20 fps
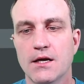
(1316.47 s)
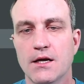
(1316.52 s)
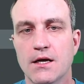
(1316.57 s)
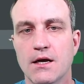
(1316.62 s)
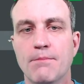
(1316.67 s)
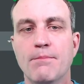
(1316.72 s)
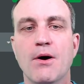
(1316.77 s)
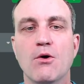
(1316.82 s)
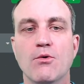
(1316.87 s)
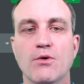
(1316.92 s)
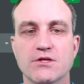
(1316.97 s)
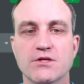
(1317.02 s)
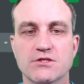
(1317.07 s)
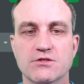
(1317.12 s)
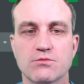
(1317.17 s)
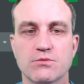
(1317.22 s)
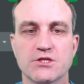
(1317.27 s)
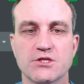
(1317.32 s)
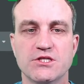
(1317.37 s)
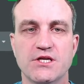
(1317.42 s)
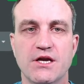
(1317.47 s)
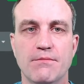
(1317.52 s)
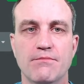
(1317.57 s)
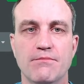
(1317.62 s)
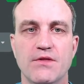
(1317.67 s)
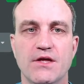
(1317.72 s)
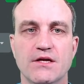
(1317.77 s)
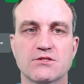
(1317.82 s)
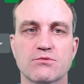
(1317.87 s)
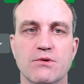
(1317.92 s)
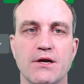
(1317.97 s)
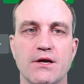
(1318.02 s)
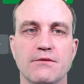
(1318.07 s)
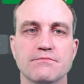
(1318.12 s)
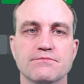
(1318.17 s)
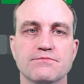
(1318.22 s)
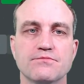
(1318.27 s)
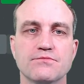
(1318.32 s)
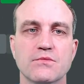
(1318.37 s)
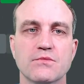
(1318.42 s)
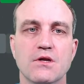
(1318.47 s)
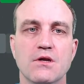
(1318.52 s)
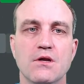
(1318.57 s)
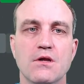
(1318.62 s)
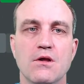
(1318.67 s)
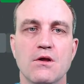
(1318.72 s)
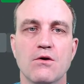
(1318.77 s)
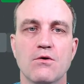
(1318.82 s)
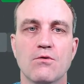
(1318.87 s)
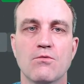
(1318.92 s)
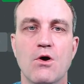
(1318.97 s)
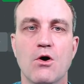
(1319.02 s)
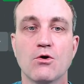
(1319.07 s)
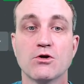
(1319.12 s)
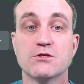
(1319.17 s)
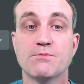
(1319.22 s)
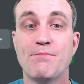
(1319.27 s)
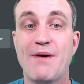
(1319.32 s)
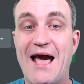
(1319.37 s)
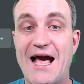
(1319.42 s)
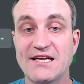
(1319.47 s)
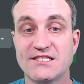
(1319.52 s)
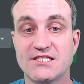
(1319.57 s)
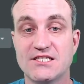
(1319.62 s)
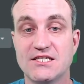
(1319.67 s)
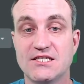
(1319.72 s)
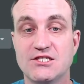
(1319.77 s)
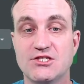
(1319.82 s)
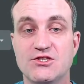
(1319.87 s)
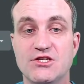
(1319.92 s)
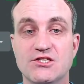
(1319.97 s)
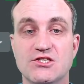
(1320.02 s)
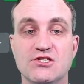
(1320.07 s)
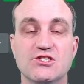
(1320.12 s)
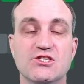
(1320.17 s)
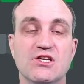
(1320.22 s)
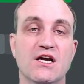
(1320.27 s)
opponents, which, yep, that's right. Rogue's Passage, this is,